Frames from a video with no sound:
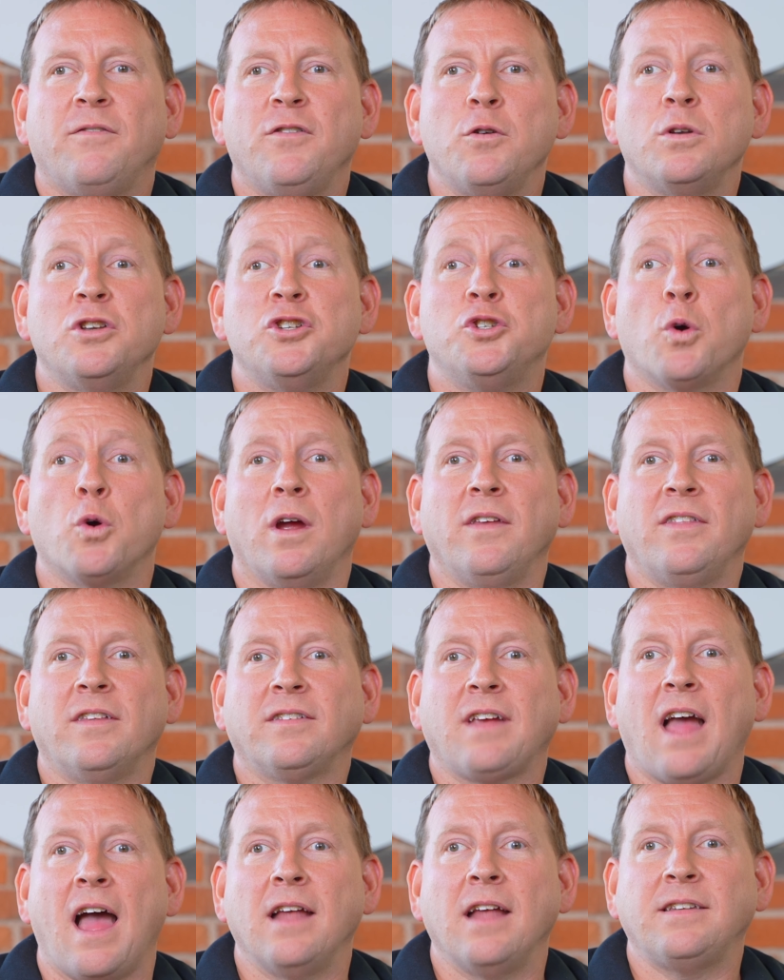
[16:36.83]
If you enjoy
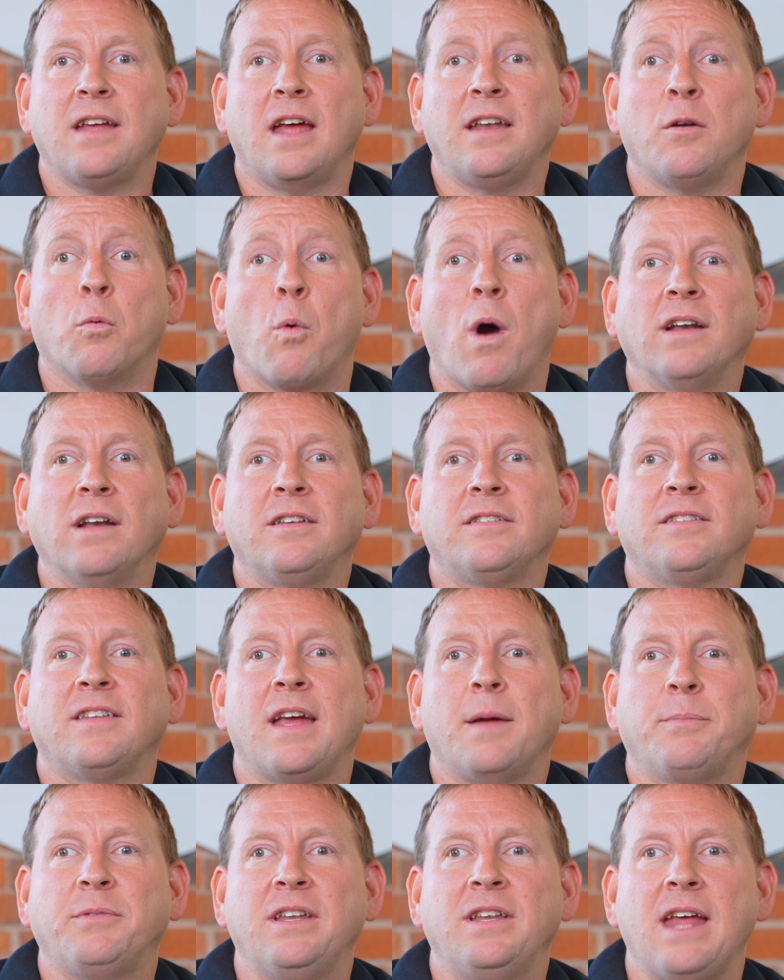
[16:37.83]
this content and want to
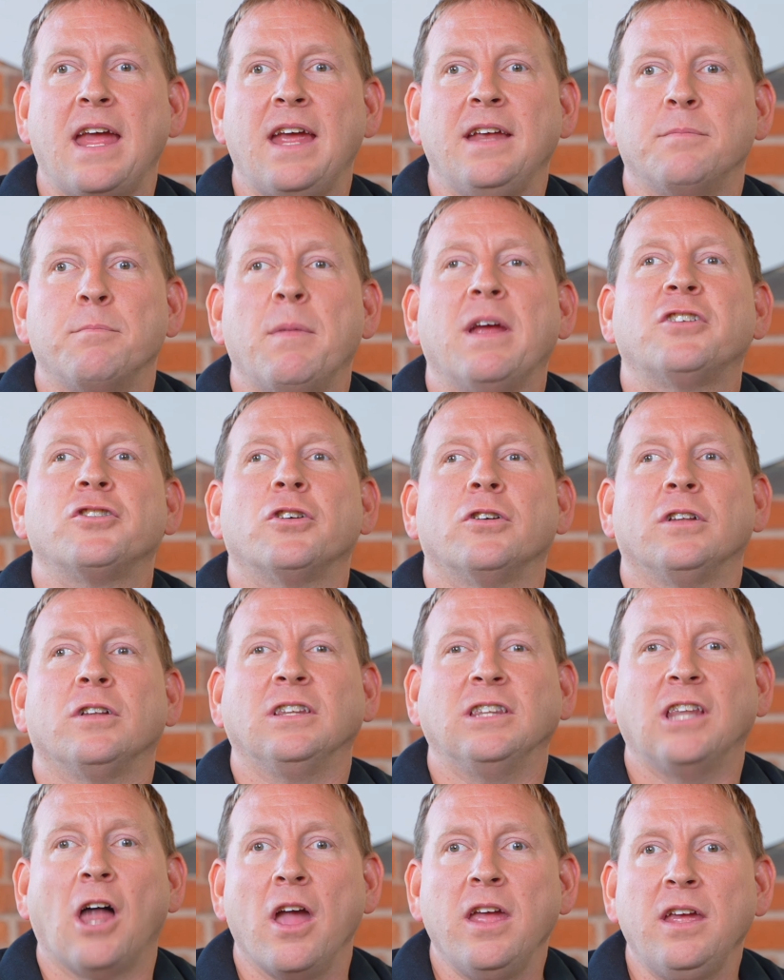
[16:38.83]
stay up to date, make sure to
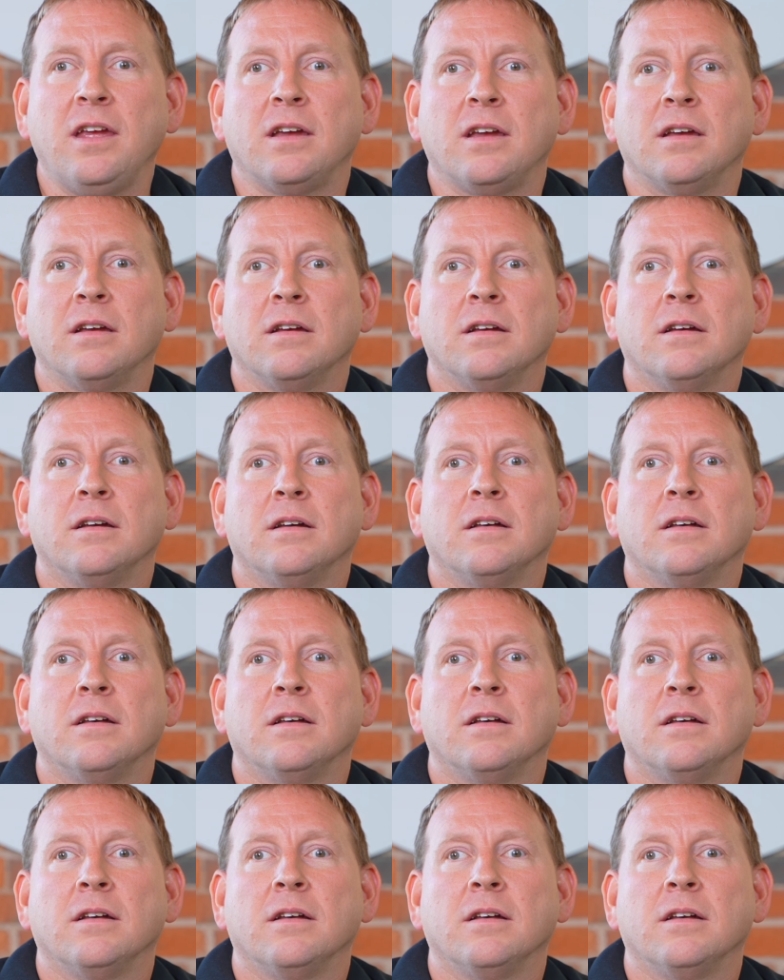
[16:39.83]
like,